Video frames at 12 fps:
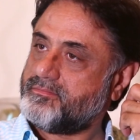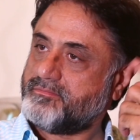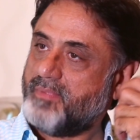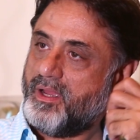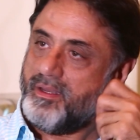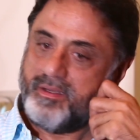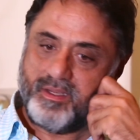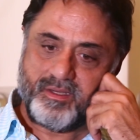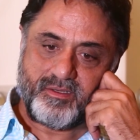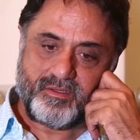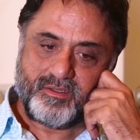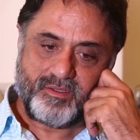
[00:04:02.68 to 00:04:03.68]
mind,
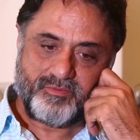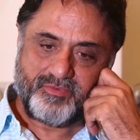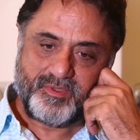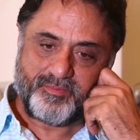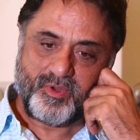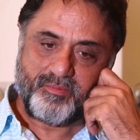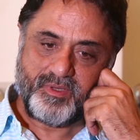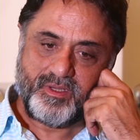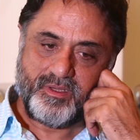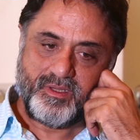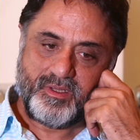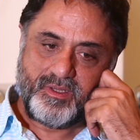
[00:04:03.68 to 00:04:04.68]
and we
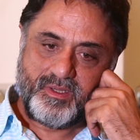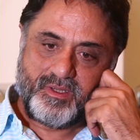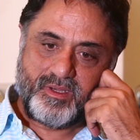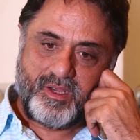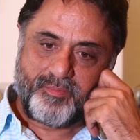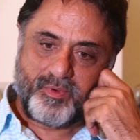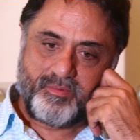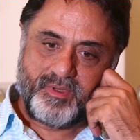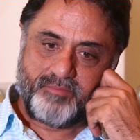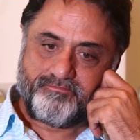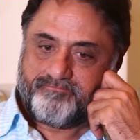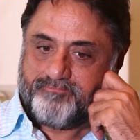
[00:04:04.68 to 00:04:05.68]
probably are
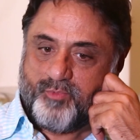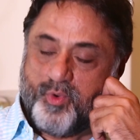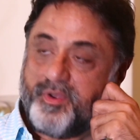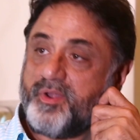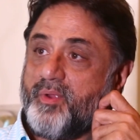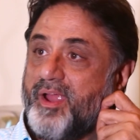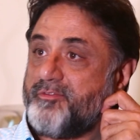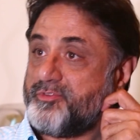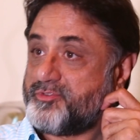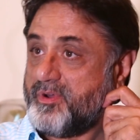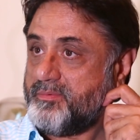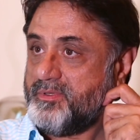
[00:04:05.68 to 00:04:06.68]
wanting to head
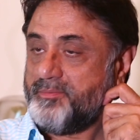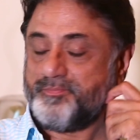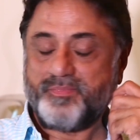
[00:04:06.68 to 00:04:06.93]
for trouble.